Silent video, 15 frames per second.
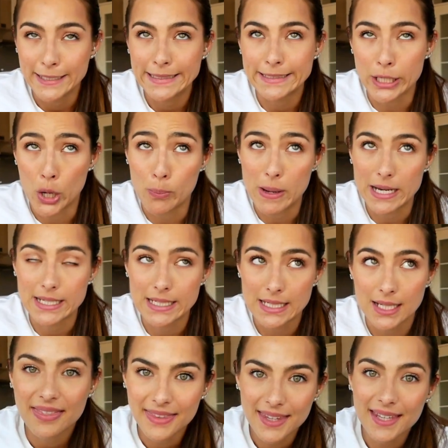So
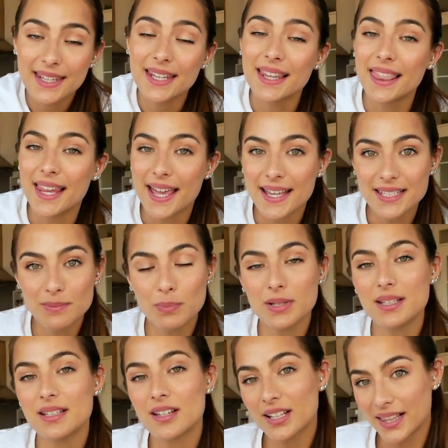much. Then last
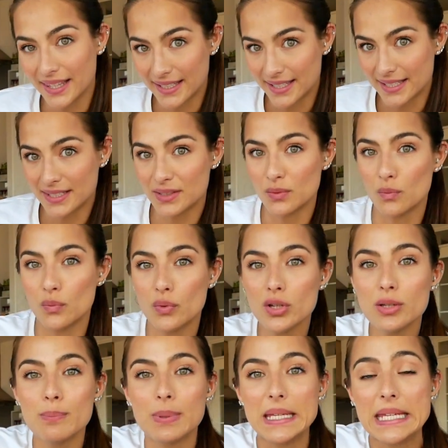but not least
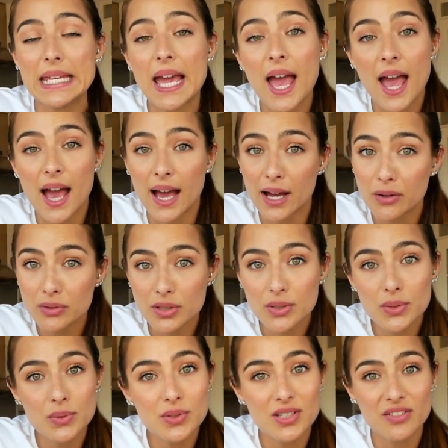would be, how do
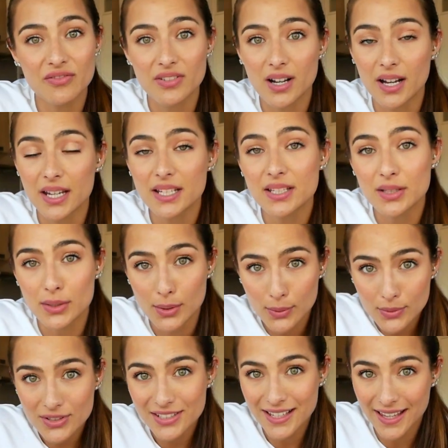you divide
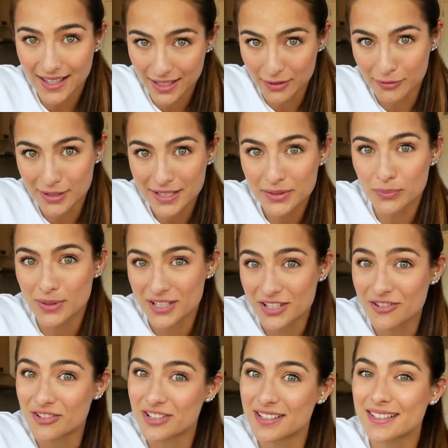those calories
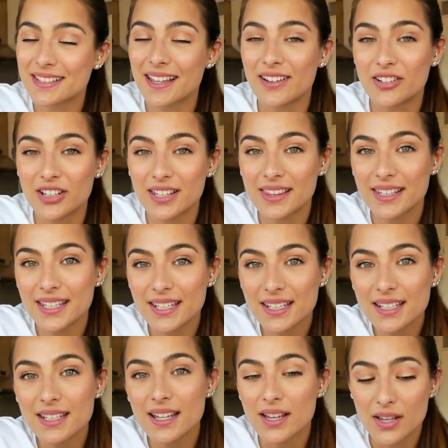which you just
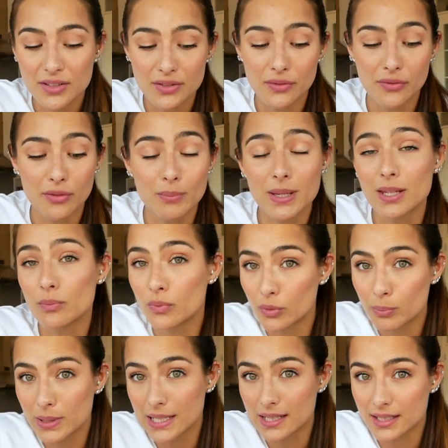calculated, so for me it
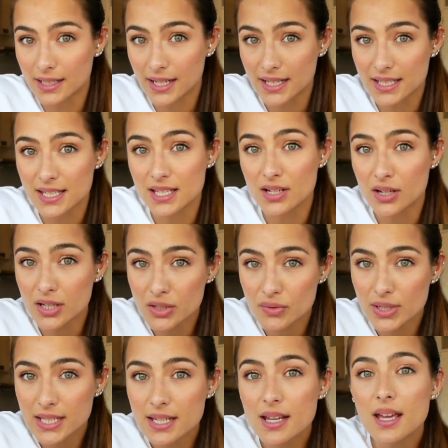would be the
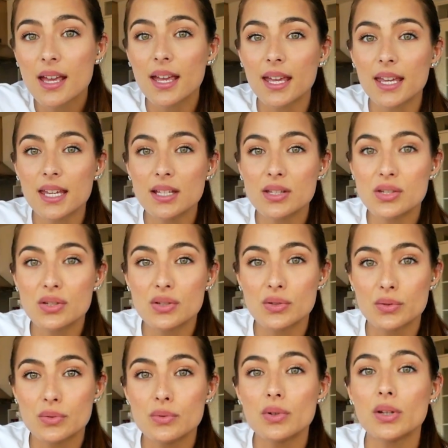1900,
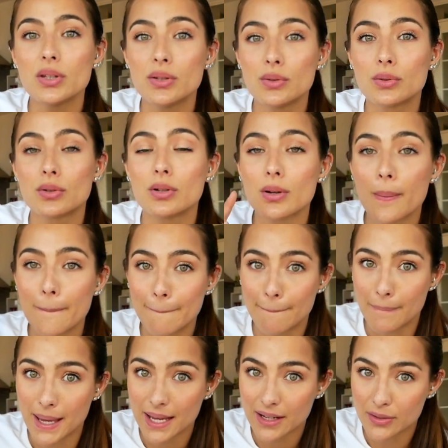into your
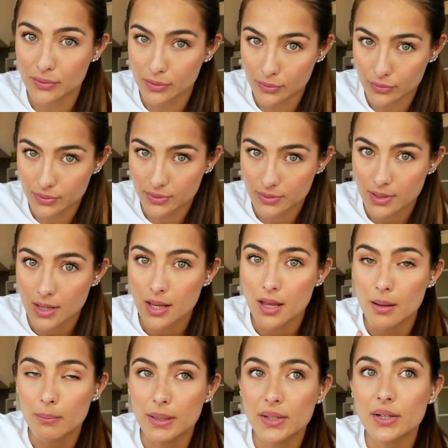macros?
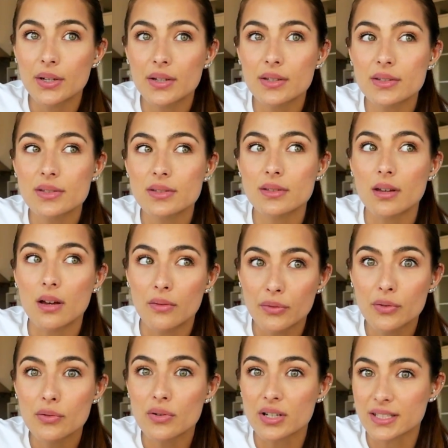Because of
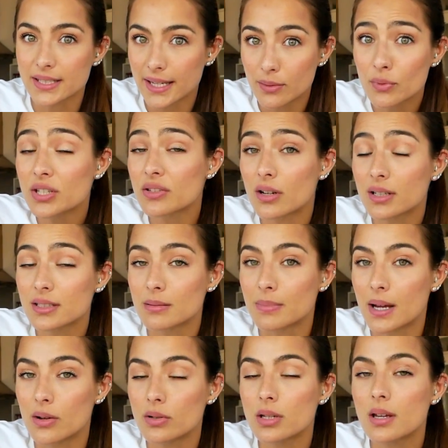course, like we talked
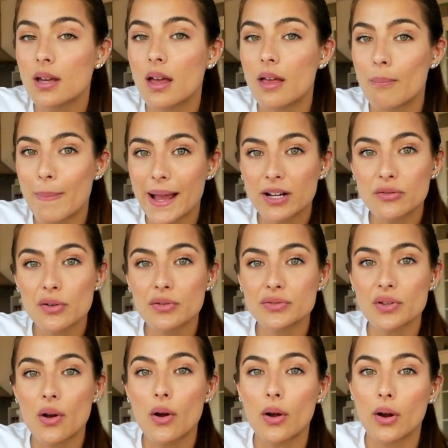about, macros
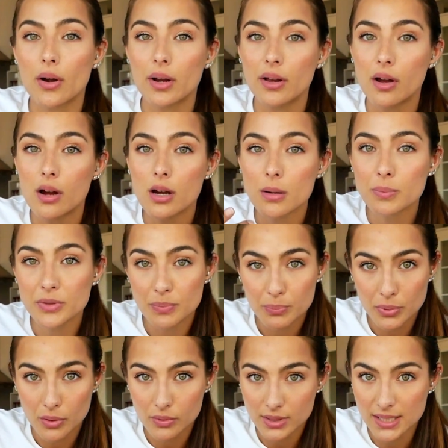are carbs,
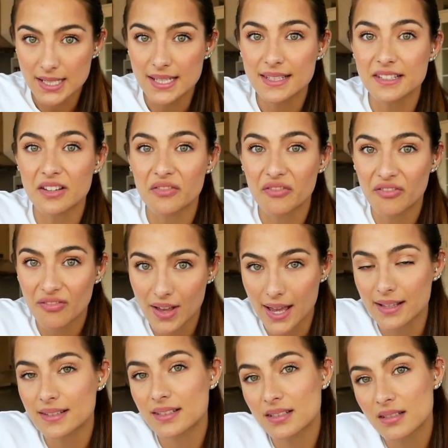proteins and
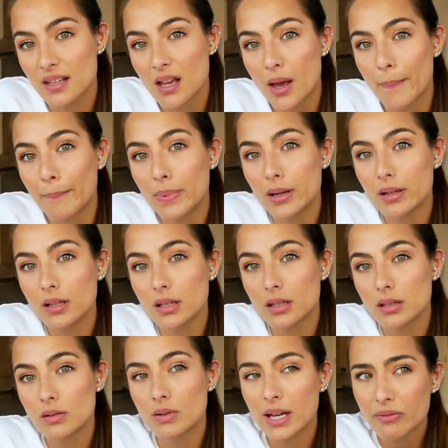fats. But
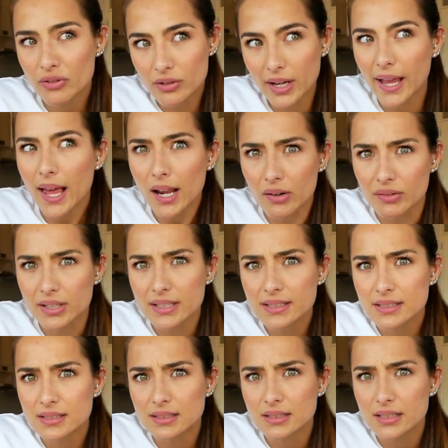you have your
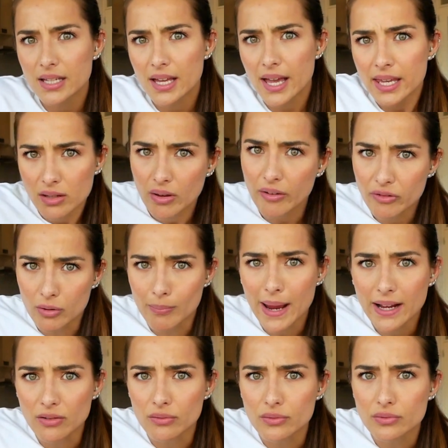calories and you have your
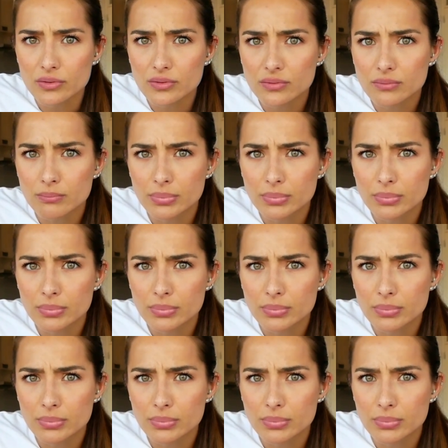macros.